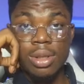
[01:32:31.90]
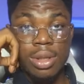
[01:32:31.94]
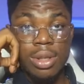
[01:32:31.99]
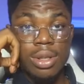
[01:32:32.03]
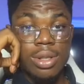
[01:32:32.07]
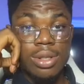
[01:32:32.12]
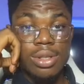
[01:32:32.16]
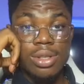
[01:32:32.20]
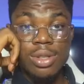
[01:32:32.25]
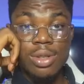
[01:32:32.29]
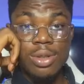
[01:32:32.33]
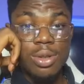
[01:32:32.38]

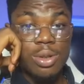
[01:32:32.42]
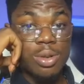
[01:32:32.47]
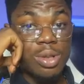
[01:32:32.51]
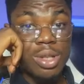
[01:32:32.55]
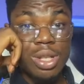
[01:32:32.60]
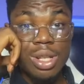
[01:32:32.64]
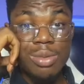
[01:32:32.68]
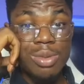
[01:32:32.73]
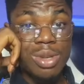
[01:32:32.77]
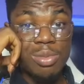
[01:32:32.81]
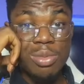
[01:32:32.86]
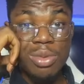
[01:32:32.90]
So we dey
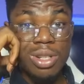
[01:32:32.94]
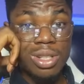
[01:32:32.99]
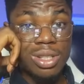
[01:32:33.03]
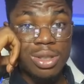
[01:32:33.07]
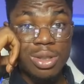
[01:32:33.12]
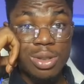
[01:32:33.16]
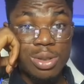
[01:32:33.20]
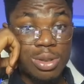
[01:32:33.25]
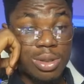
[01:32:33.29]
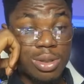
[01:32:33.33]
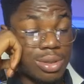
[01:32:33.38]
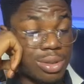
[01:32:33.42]
make money
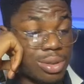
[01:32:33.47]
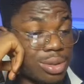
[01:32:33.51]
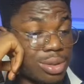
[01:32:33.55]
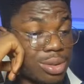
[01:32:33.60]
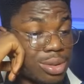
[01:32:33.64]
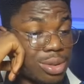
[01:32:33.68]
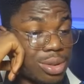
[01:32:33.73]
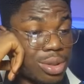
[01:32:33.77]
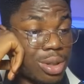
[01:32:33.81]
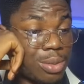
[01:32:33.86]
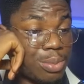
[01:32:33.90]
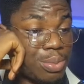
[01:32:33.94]

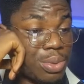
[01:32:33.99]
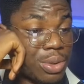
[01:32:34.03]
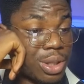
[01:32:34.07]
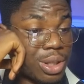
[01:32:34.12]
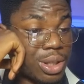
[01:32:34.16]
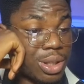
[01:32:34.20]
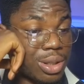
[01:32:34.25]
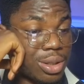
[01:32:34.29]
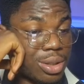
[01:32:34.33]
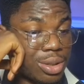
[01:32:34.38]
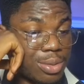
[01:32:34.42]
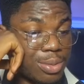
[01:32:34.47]
on play.
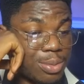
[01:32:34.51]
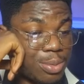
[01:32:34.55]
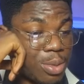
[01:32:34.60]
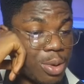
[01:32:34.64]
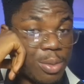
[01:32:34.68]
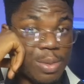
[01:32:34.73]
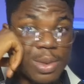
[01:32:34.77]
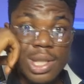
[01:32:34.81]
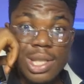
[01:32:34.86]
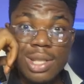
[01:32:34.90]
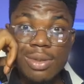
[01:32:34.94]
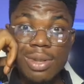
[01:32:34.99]
But
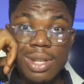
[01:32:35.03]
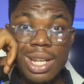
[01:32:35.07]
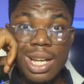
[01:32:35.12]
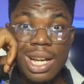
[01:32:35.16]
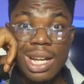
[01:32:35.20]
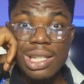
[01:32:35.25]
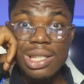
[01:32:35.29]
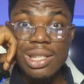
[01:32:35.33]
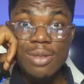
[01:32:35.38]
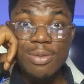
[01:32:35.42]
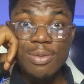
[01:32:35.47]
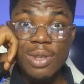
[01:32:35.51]
we see where they
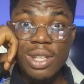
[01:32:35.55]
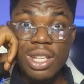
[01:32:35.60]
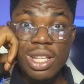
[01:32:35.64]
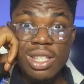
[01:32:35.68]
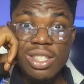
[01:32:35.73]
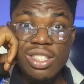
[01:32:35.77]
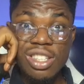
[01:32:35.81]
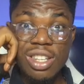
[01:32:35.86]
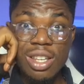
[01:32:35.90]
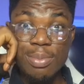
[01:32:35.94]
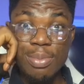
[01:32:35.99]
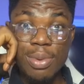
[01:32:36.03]
ask if video
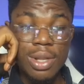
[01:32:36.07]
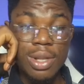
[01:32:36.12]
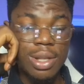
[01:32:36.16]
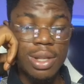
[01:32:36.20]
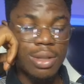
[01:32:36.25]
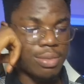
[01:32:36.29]
editing dey pay.